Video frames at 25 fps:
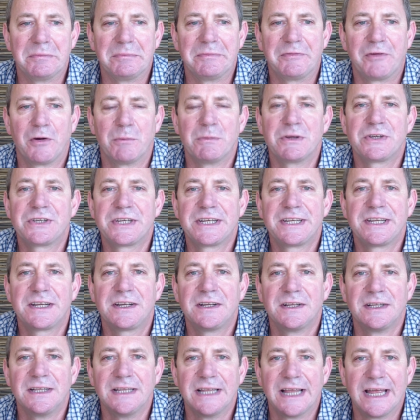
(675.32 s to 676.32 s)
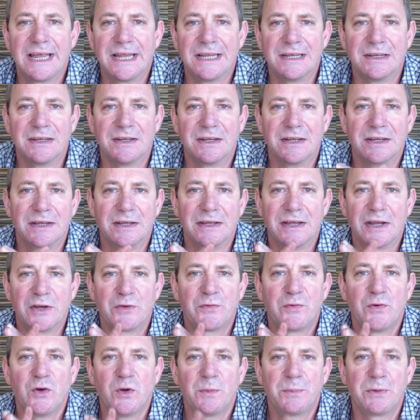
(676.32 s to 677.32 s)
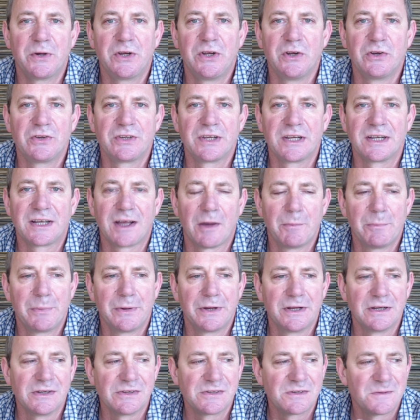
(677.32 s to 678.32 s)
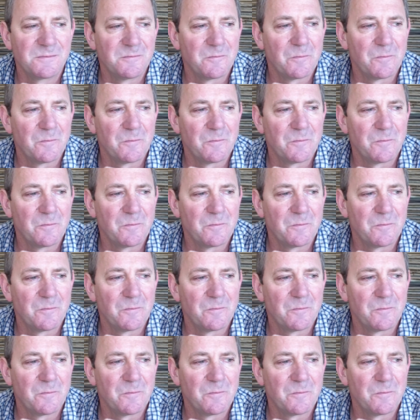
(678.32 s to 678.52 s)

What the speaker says: pharmaceutical and food producing companies